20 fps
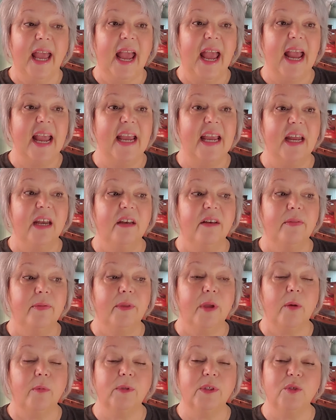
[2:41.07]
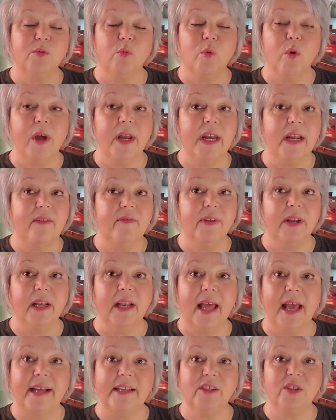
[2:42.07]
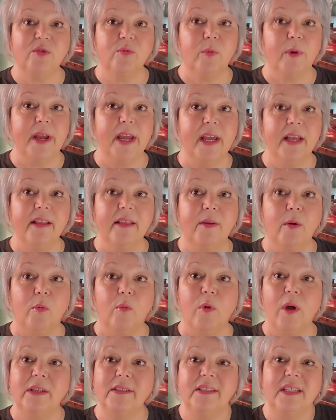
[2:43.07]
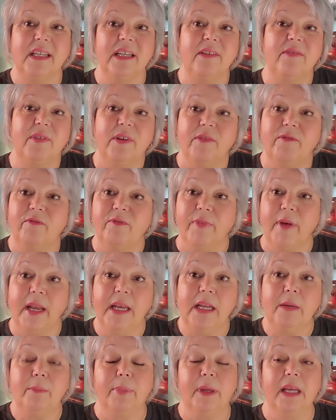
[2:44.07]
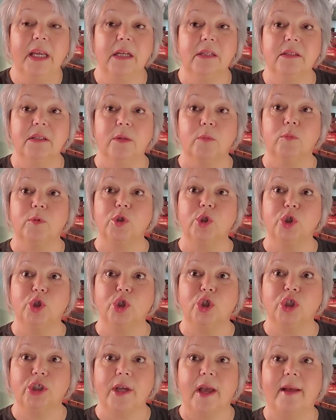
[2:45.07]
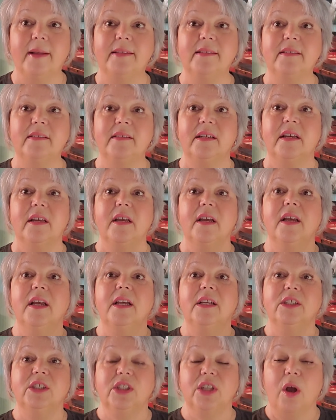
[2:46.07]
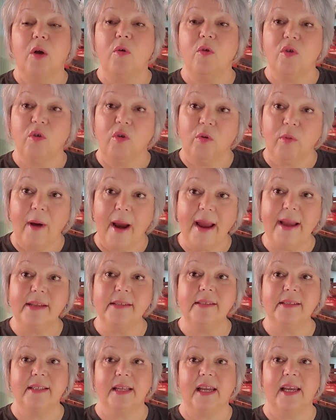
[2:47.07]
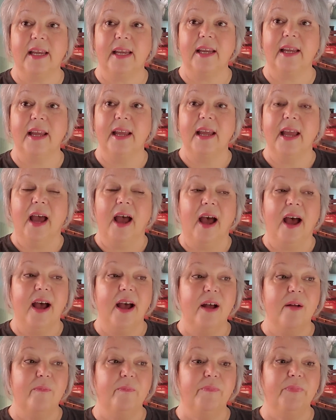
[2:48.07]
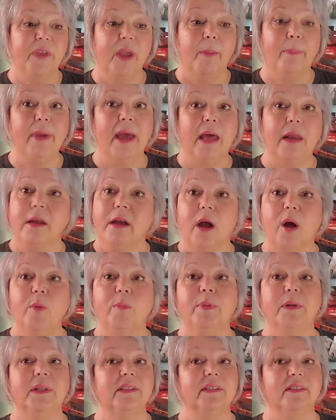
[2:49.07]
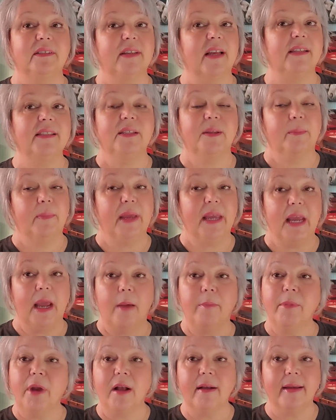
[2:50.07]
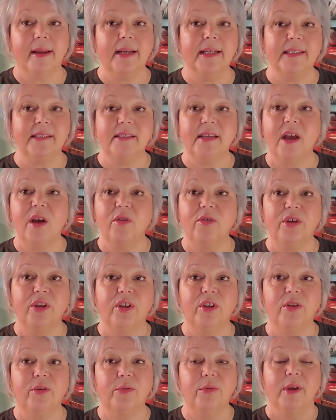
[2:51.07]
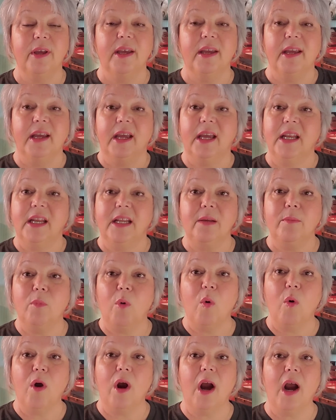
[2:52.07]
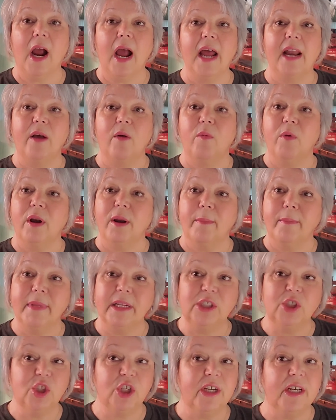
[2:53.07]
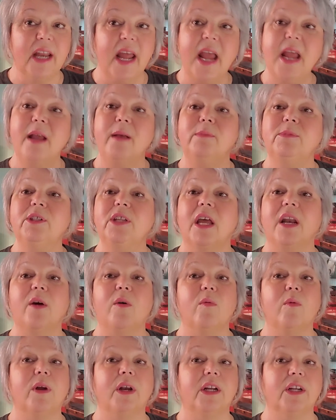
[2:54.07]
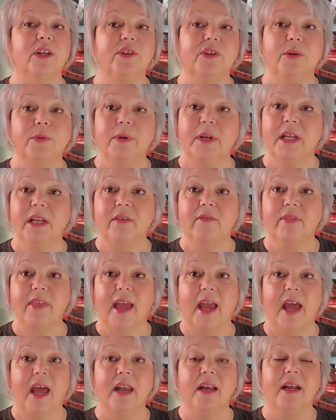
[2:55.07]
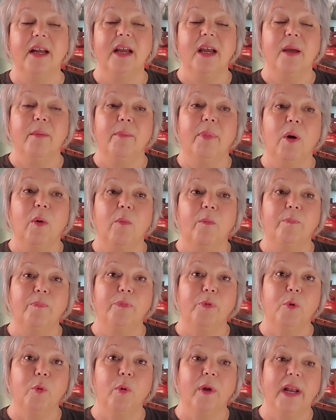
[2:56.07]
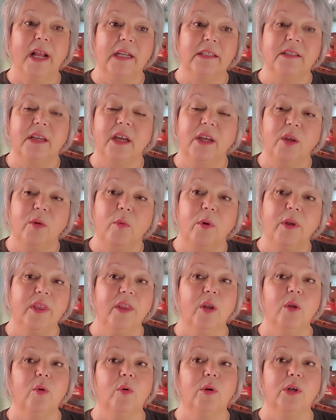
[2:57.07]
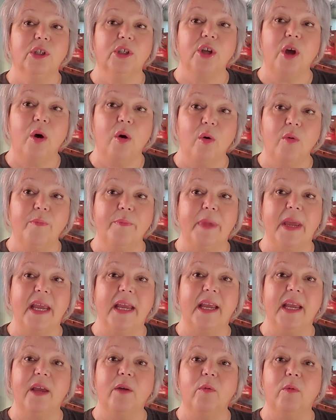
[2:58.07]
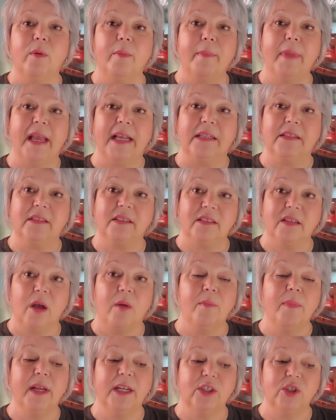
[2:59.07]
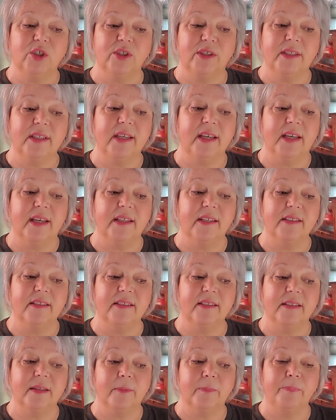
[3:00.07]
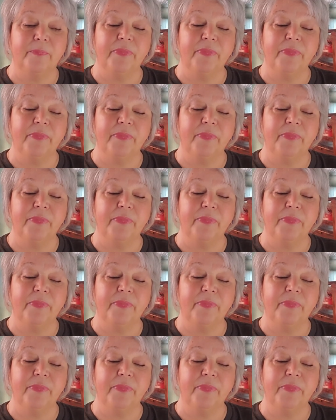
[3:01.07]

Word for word: And there was one even last week that wasn't even funny because it was just so crazy um, about Open Sesame. I'm not going to tell you anymore. I don't want to mention names. I don't want to do any of that. But when I tell you what the Lord told me, it will make so much sense.